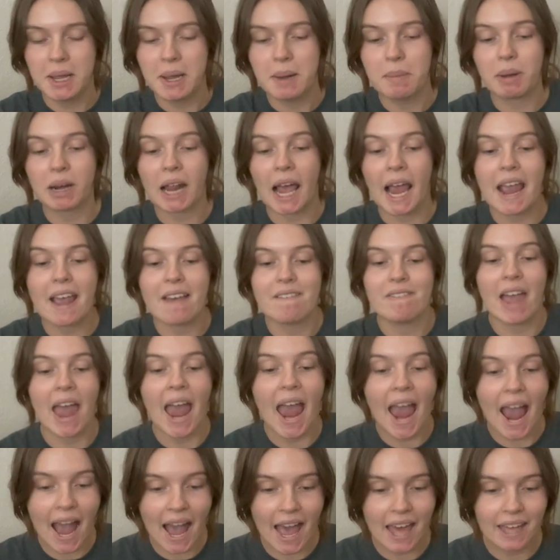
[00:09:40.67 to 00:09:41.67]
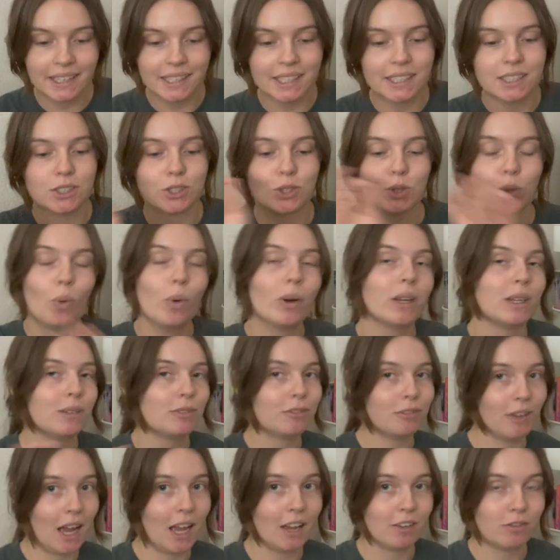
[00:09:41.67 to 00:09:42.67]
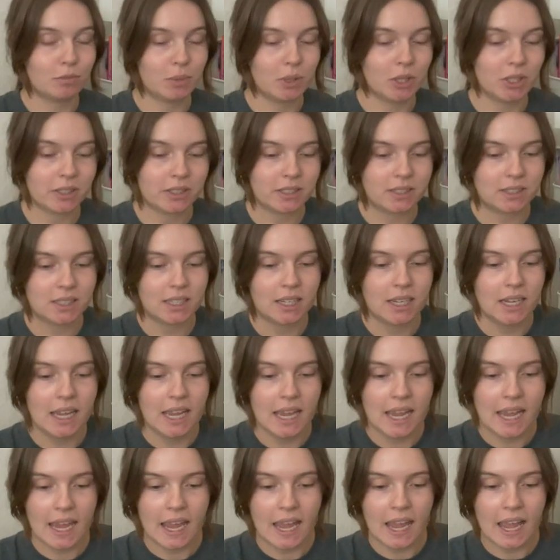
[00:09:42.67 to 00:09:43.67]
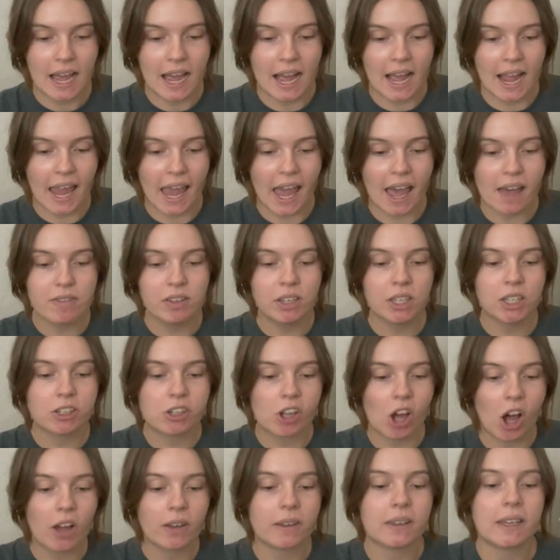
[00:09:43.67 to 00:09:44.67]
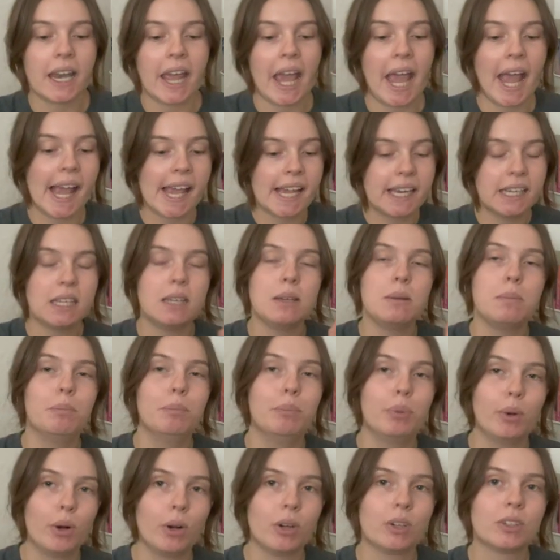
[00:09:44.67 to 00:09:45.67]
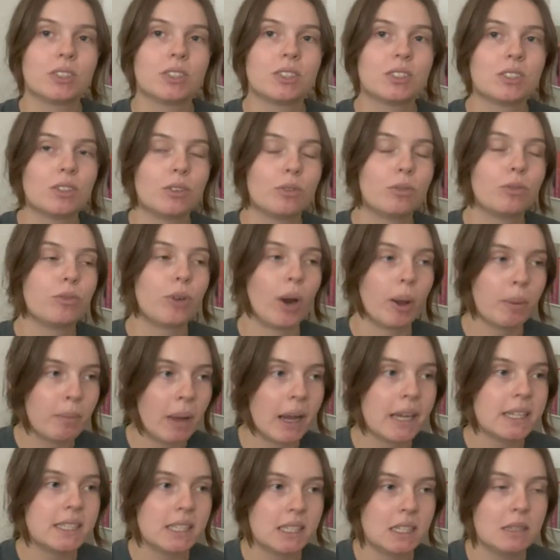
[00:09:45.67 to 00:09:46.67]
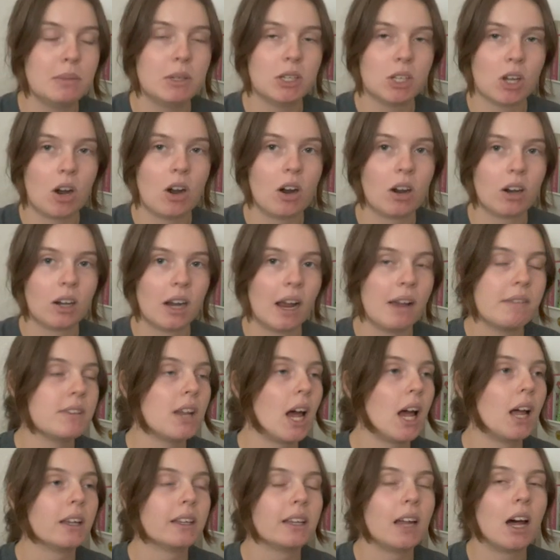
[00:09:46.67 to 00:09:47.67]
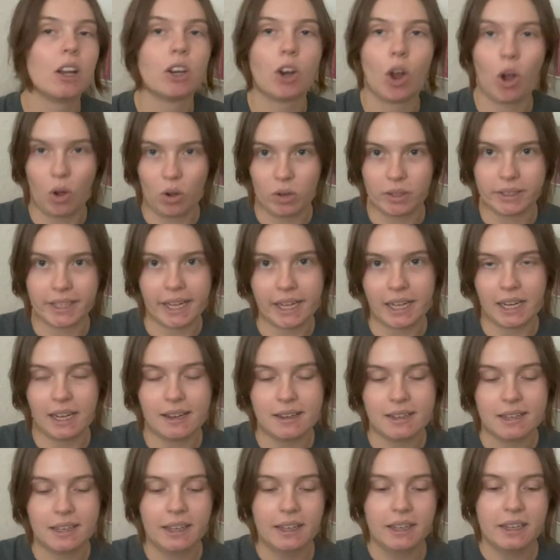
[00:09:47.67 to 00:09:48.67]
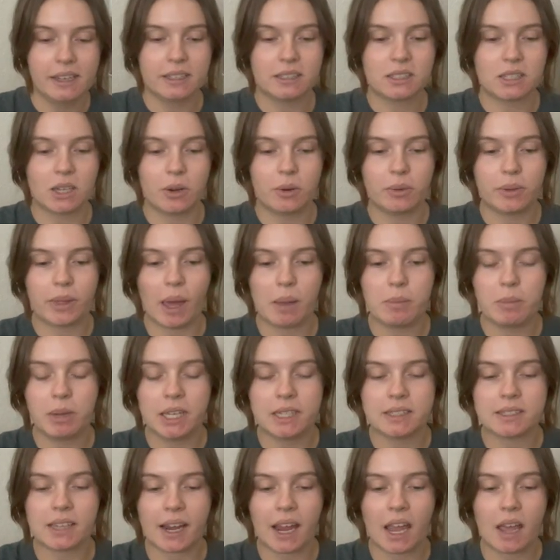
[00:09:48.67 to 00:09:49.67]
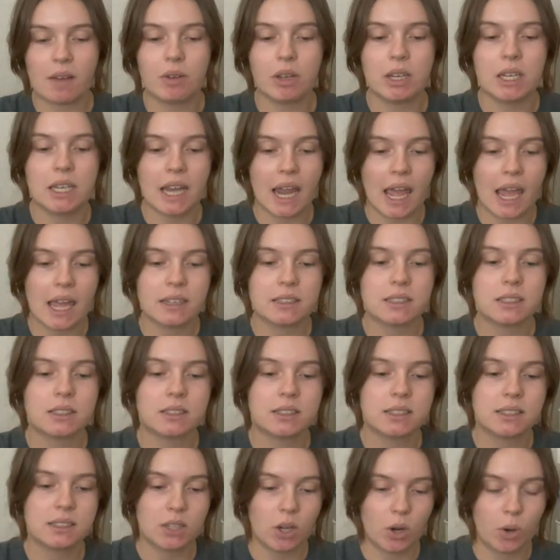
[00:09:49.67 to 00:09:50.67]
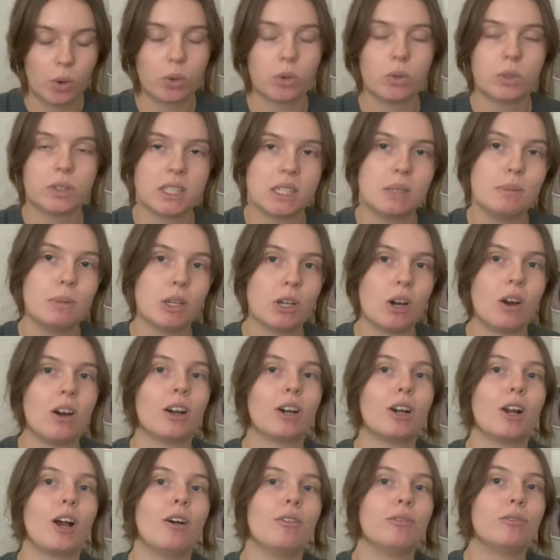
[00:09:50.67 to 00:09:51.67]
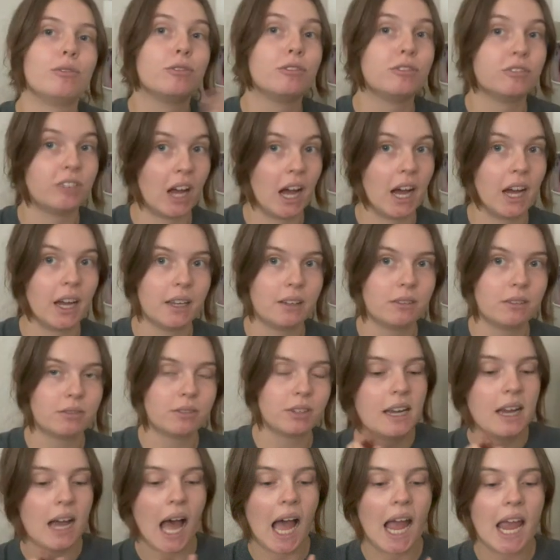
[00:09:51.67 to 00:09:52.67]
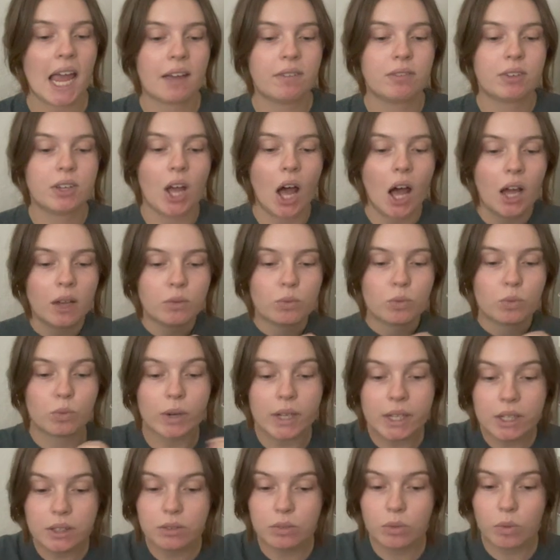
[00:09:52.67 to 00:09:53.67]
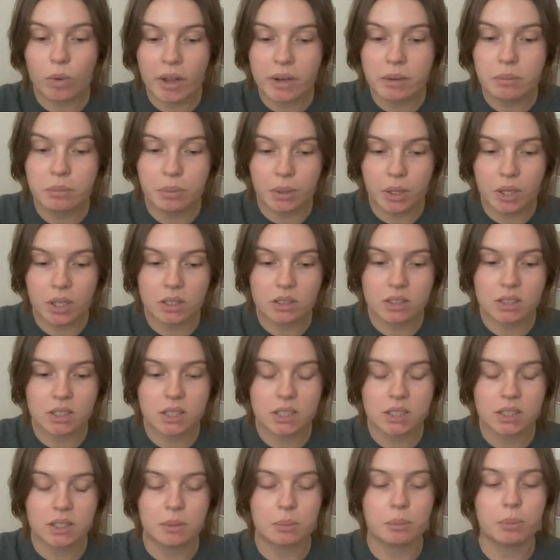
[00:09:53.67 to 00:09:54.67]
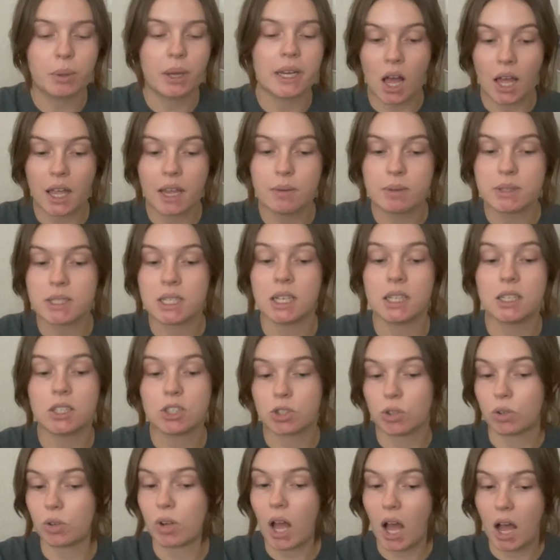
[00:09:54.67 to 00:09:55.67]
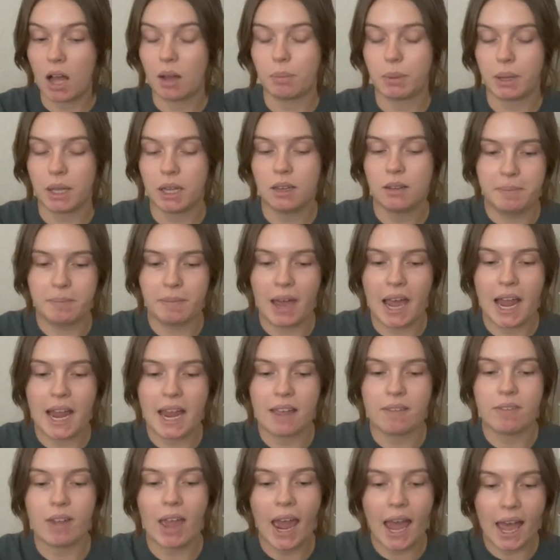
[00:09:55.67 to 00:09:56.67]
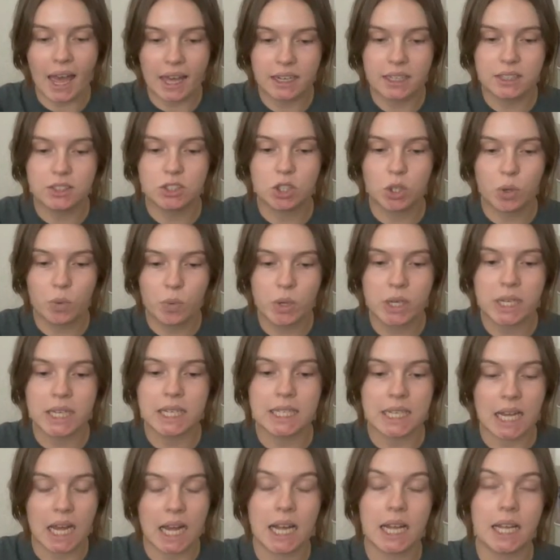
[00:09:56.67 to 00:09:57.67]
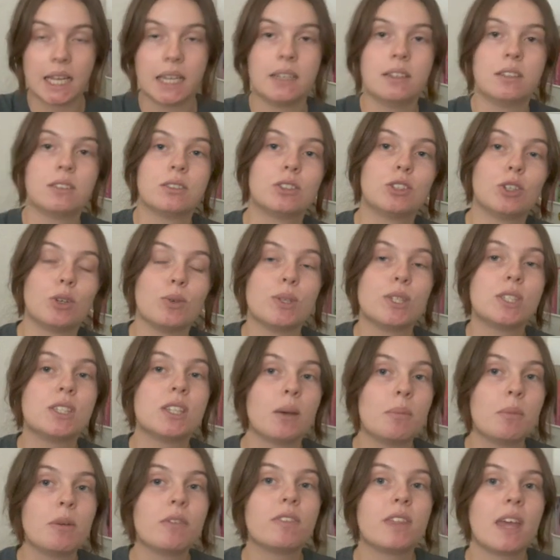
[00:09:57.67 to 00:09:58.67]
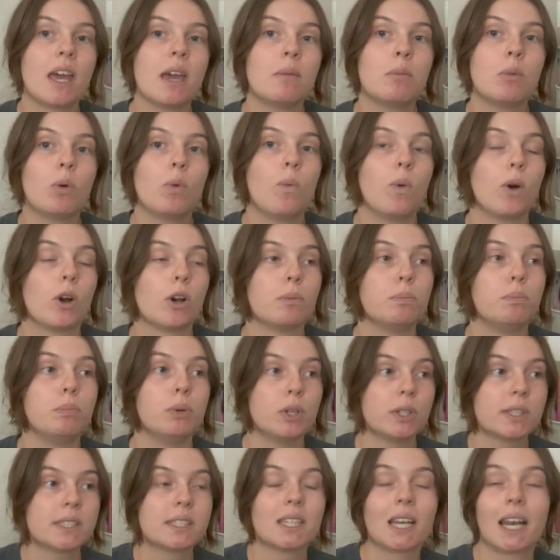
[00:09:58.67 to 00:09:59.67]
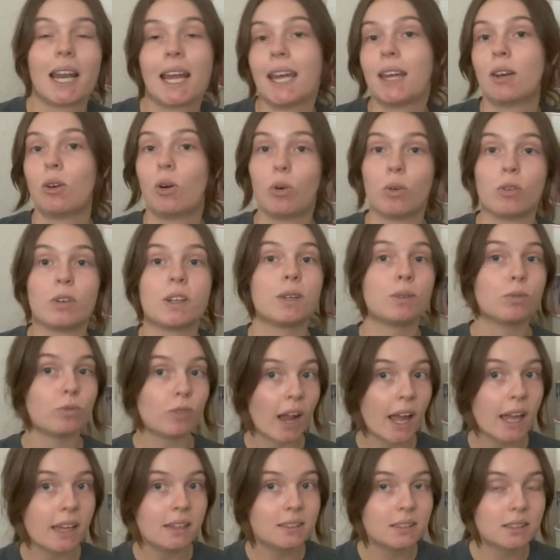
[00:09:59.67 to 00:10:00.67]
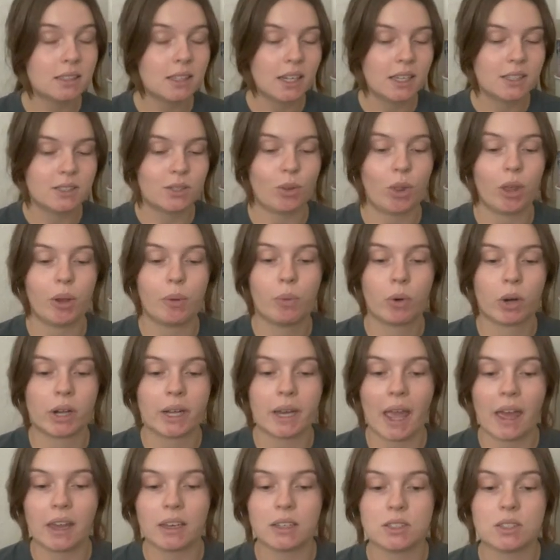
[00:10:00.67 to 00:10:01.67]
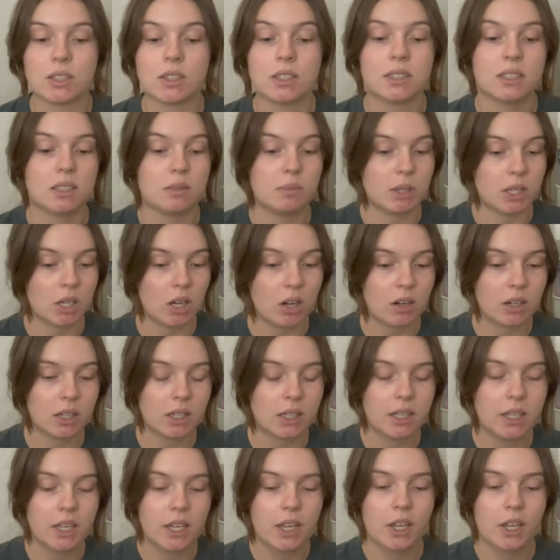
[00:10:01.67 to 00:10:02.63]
But I have added 25 books. I haven't gotten any books from my TBR. I've not unhauled any. So that means I have a net total TBR of 5. I have gotten rid of 1 book, but it was an additional copy. I have added 29, so some of them were books that I had already read, so they weren't added to the TBR.